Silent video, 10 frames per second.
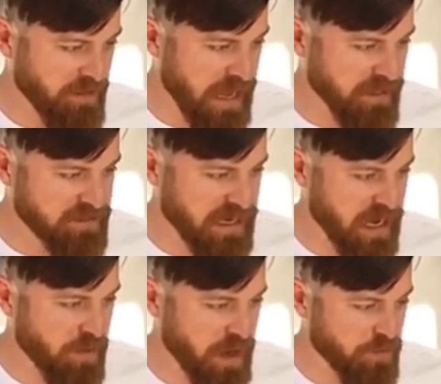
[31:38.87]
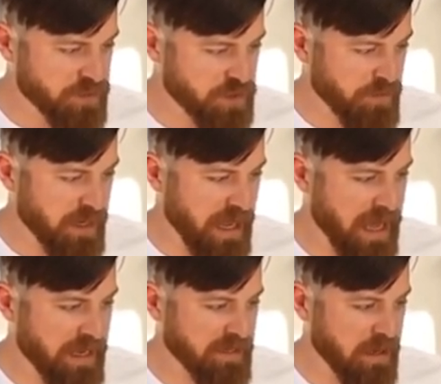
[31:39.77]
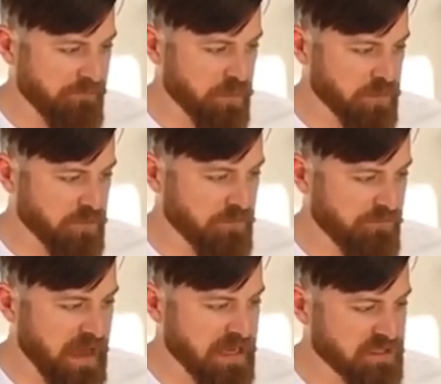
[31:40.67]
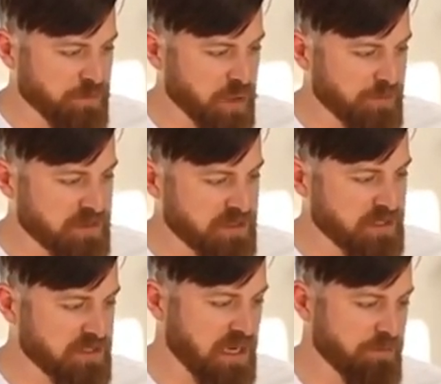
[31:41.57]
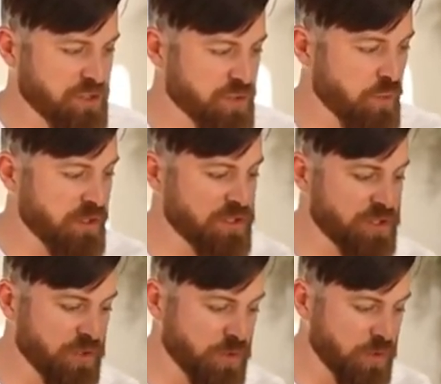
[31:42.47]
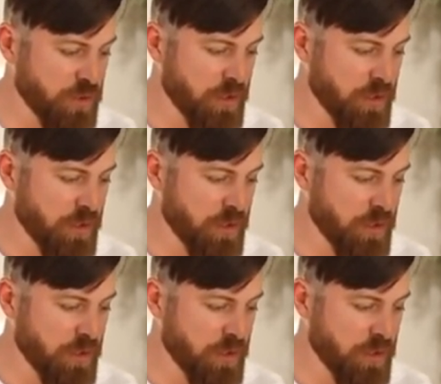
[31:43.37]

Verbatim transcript: that is how I would do my ad. Now for fast purposes, I'm just going to